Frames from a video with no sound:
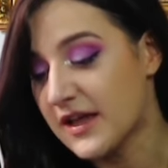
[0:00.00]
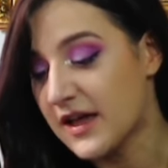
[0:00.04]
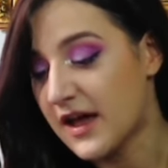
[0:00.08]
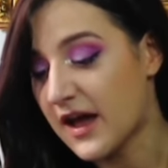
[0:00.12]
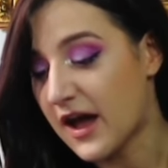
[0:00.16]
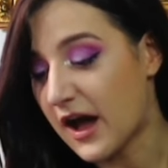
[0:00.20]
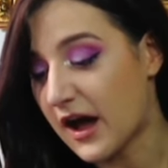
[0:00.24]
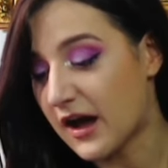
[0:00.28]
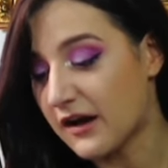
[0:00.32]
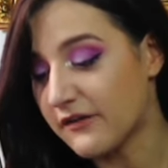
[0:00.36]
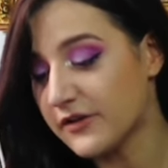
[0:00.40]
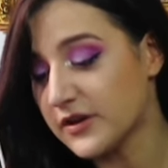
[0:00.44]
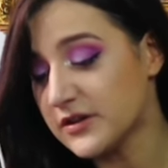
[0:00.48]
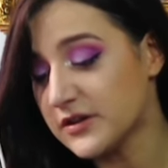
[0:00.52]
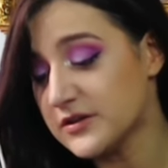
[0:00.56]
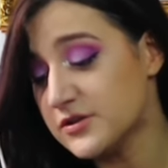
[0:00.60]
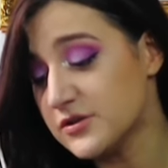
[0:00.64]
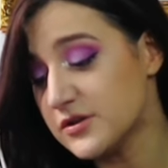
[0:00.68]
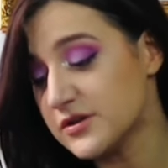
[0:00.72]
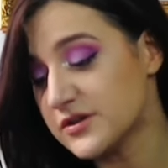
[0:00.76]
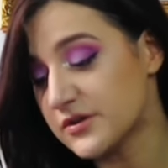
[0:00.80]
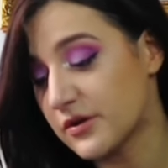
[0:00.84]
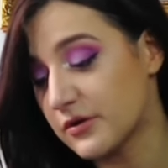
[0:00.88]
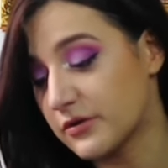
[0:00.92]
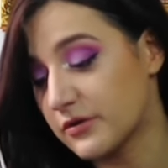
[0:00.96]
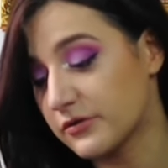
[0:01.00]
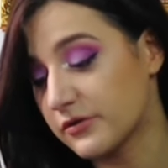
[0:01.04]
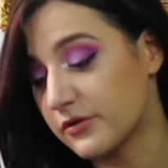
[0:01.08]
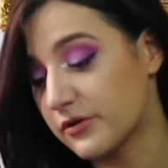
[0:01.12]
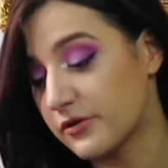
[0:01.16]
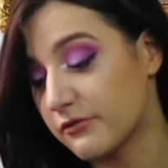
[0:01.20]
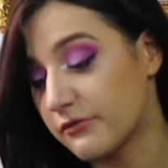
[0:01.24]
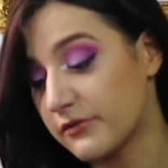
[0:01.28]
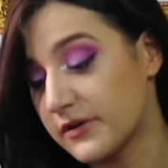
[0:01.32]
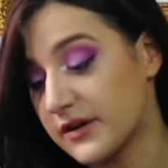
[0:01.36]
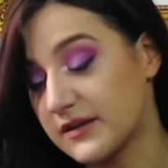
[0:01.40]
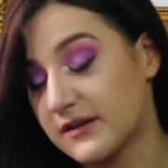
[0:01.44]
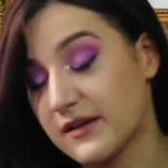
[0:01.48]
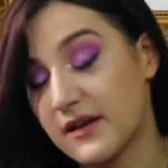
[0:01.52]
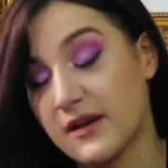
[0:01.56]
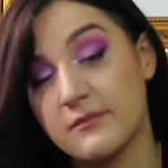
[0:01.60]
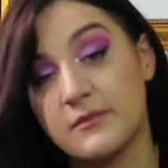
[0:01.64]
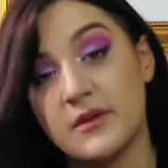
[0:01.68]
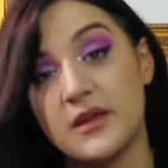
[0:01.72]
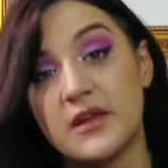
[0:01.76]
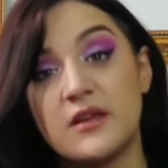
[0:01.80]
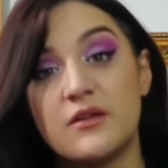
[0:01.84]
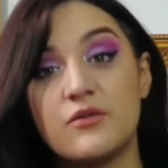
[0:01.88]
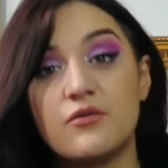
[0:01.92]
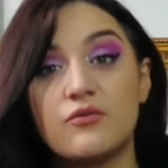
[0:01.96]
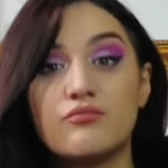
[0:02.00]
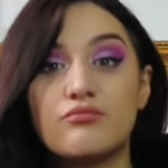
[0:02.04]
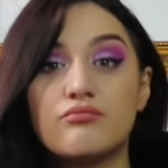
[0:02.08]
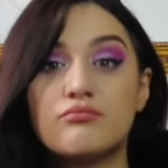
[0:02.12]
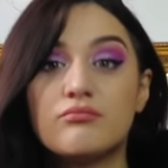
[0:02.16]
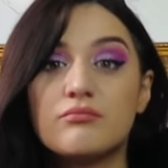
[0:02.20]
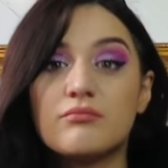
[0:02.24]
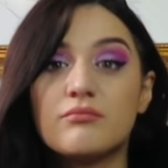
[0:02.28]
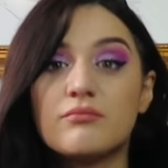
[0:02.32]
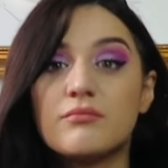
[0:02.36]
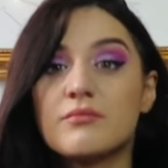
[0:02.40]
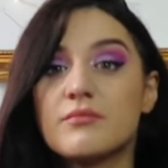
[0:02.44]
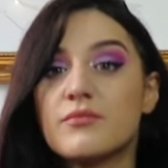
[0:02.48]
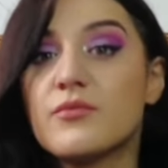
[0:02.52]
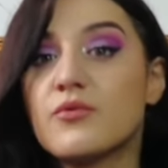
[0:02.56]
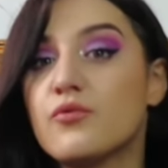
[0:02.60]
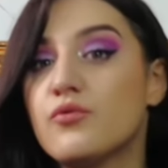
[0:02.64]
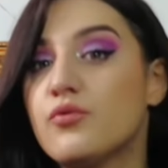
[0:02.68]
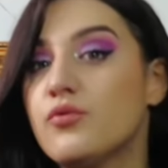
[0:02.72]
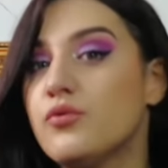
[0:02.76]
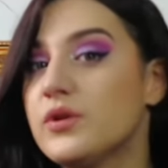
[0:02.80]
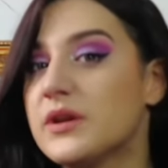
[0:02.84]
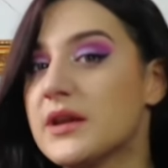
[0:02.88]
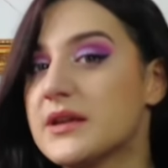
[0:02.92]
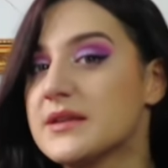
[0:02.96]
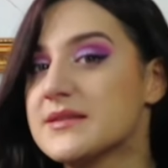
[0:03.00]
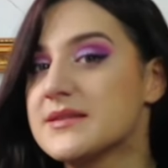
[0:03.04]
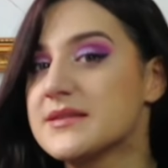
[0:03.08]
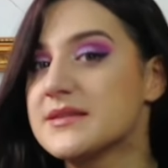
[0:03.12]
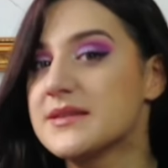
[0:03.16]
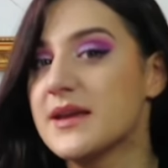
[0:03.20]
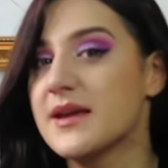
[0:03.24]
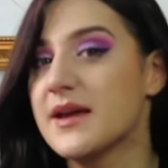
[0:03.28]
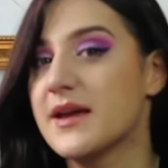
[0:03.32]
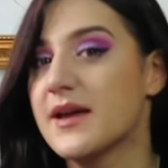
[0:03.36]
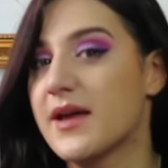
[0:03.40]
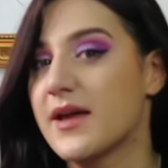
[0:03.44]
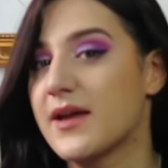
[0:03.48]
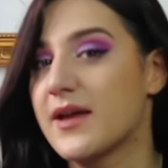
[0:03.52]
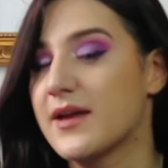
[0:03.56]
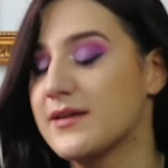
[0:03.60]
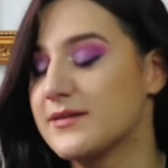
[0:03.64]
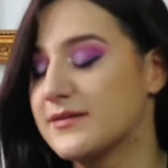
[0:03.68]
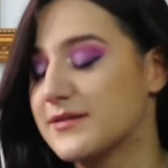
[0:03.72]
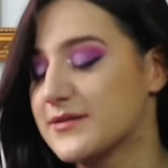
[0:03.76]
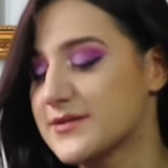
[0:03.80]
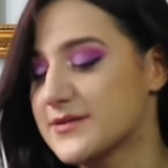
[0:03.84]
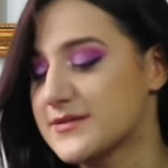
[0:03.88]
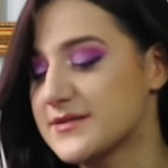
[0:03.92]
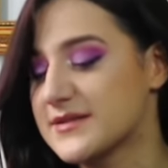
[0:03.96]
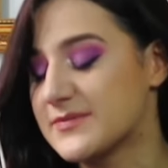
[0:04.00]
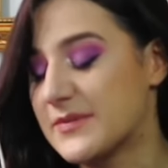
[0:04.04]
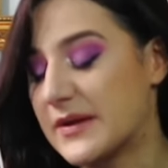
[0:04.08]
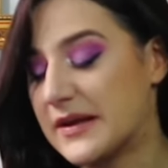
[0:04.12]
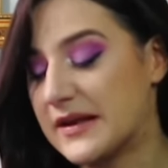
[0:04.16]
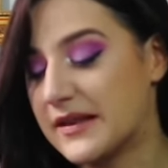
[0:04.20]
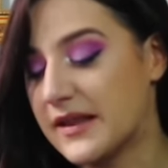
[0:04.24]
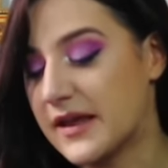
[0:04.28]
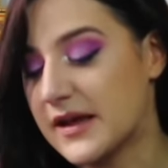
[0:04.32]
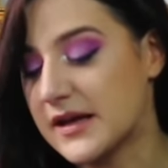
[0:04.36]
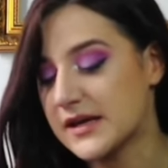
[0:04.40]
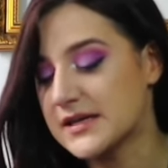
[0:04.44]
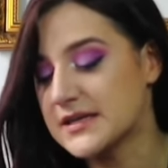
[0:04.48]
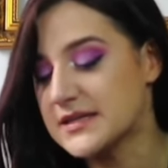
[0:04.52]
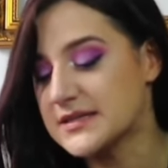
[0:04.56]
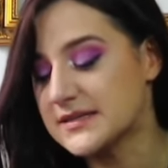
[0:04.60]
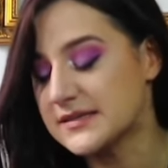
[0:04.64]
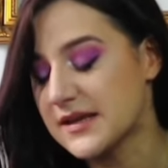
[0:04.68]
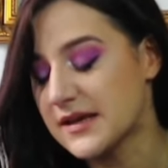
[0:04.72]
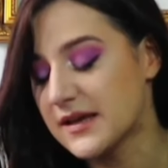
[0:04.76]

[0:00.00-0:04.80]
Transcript: Aventus Cologne Creed, I mean, who can say it doesn't smell nice?